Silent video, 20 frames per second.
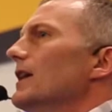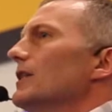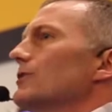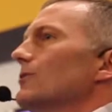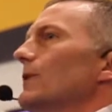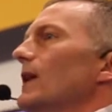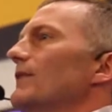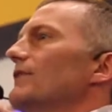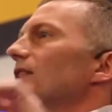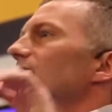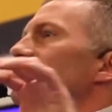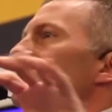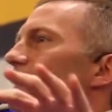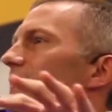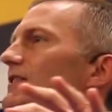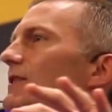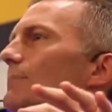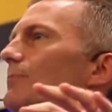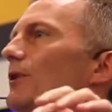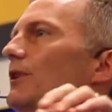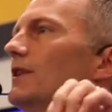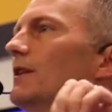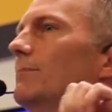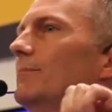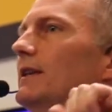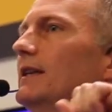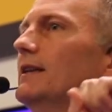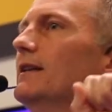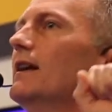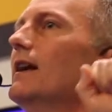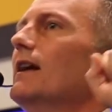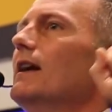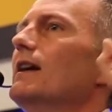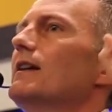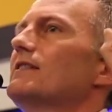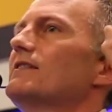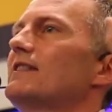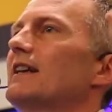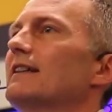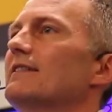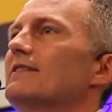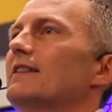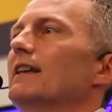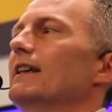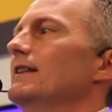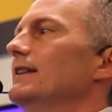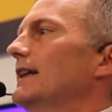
Do we have the discipline to be sensing